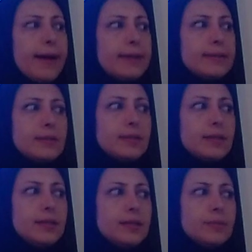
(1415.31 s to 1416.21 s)
And this
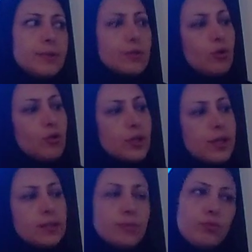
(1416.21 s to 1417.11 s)
is
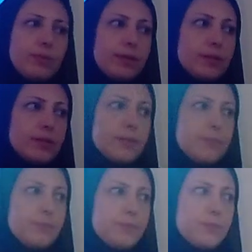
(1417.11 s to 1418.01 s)
precocious puberty.
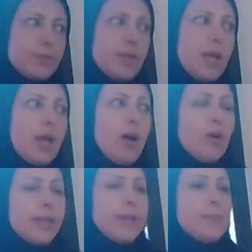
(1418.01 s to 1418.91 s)

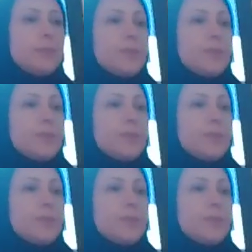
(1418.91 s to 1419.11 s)
Okay,